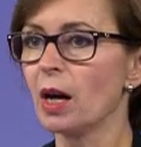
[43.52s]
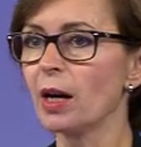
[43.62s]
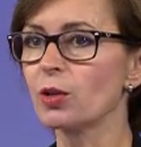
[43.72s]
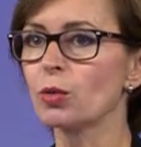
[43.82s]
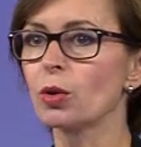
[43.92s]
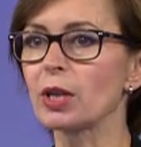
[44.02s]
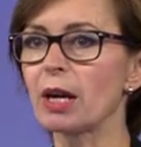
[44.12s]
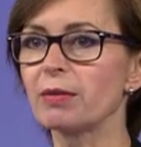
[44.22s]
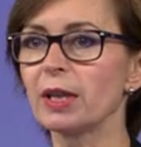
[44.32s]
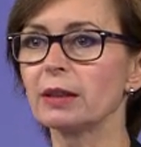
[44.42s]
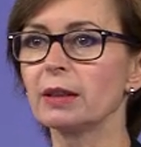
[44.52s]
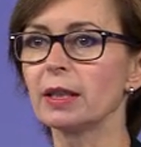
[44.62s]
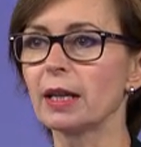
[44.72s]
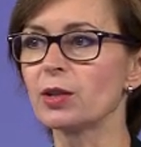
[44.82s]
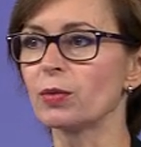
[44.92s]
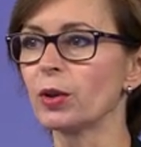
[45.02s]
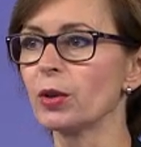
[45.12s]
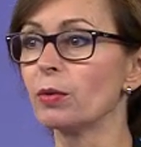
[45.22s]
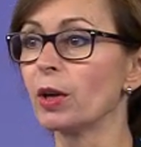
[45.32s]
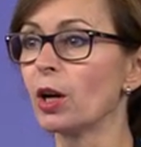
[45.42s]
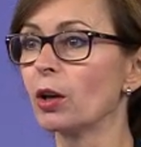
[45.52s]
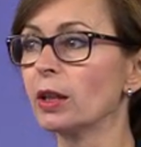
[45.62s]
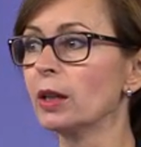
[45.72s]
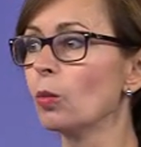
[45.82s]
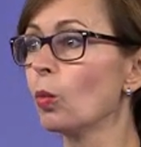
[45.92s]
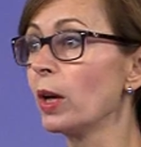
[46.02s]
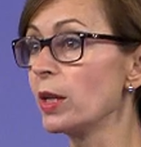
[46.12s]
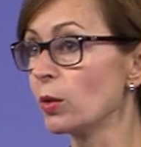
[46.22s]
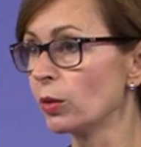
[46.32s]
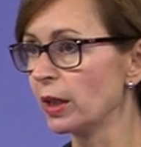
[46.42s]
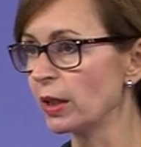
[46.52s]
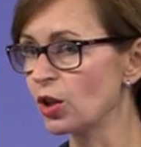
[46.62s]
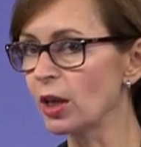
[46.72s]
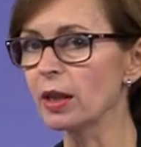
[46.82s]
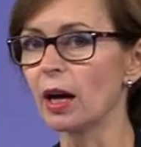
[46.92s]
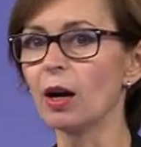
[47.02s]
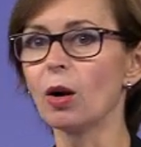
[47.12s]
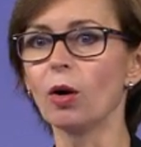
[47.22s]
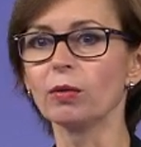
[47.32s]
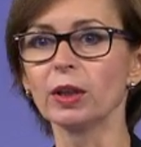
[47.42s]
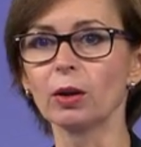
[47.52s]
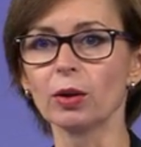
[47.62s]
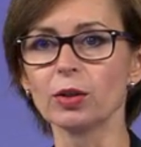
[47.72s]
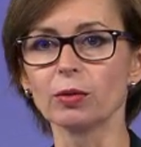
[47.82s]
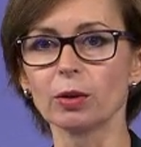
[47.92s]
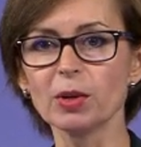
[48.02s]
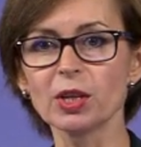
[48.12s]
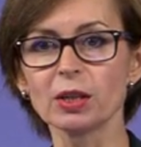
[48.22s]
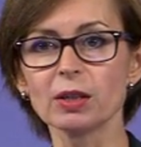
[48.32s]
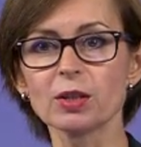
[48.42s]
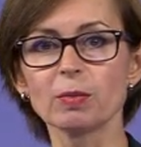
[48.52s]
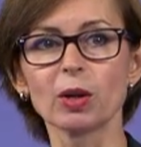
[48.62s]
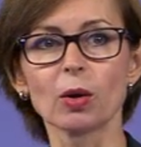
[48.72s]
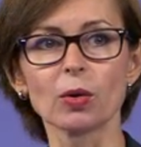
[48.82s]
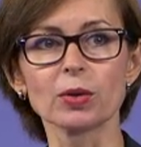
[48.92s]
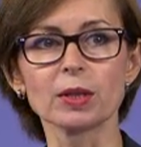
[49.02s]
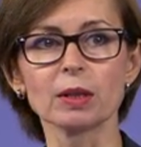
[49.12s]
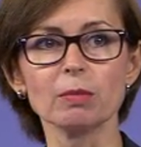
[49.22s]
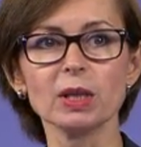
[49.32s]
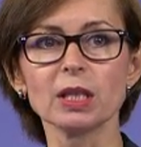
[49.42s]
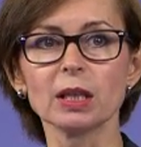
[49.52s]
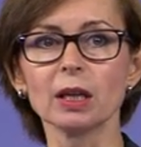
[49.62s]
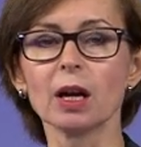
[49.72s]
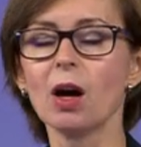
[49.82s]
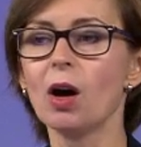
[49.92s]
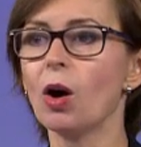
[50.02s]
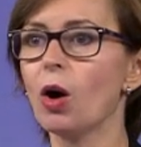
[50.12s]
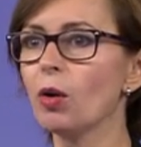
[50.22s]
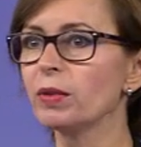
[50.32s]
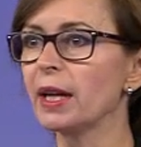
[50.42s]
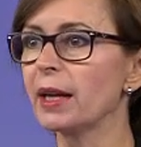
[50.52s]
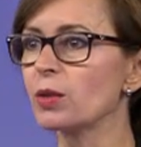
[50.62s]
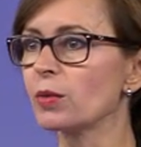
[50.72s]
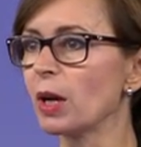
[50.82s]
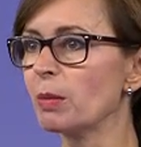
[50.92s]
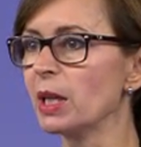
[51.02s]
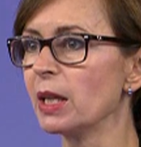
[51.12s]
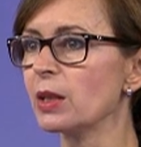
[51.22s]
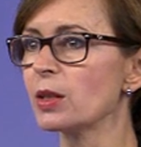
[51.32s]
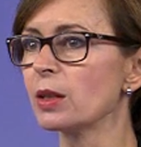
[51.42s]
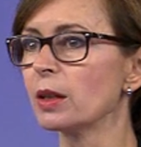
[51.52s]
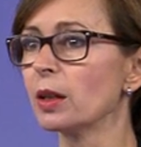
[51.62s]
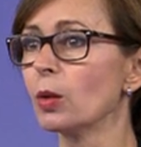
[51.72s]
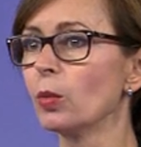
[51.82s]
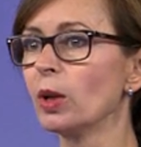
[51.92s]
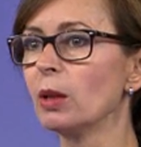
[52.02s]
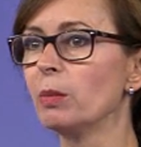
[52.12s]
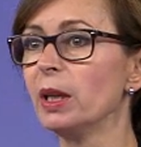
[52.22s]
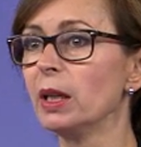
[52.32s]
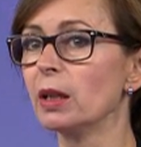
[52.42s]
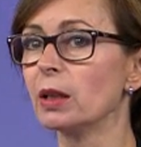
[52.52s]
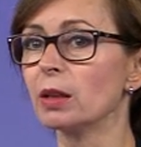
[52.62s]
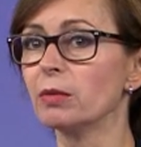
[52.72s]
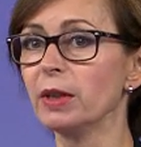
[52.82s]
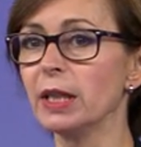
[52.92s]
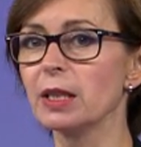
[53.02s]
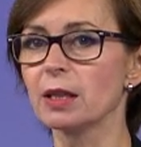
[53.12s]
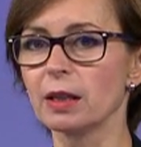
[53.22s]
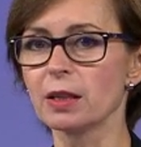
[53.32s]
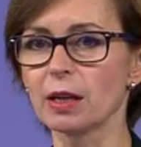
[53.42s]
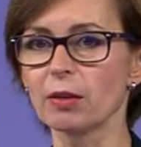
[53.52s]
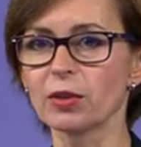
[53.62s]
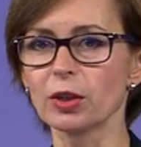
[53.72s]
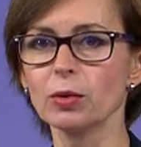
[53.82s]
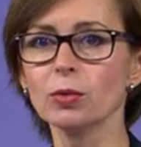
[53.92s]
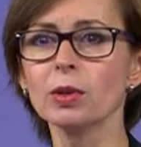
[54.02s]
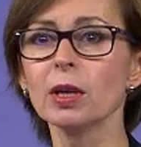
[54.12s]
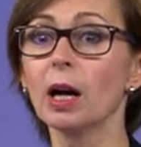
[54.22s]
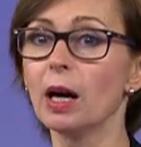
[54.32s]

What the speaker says: I do not have yet details for you regarding what is on the agenda of the College of Commissioners because the meeting of the heads of cabinets will be convened this afternoon.